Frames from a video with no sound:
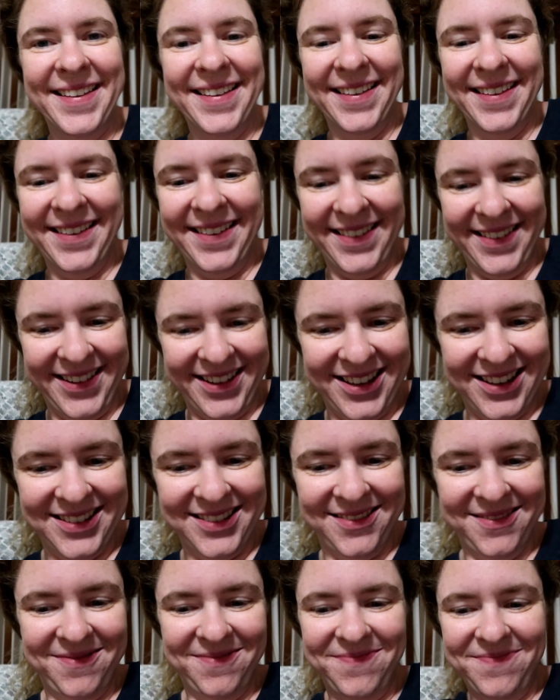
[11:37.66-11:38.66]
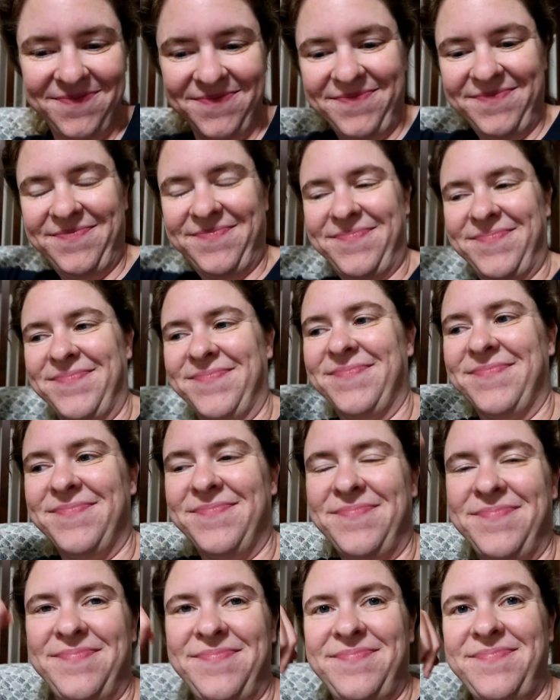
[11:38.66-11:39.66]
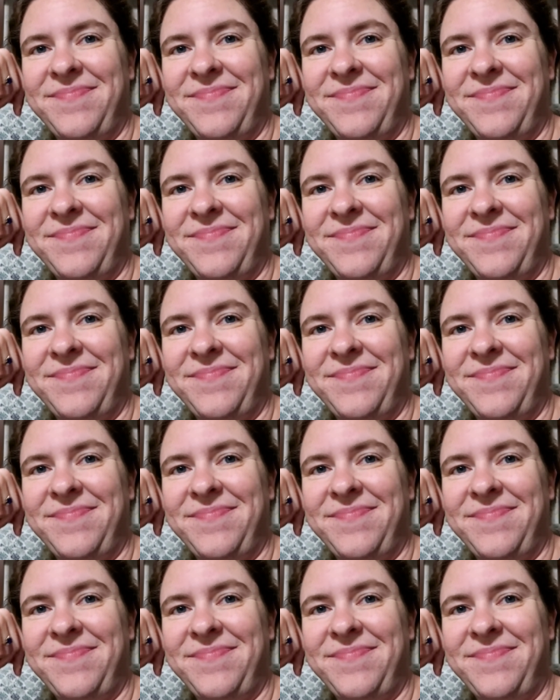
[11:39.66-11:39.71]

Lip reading: No one is speaking in this clip.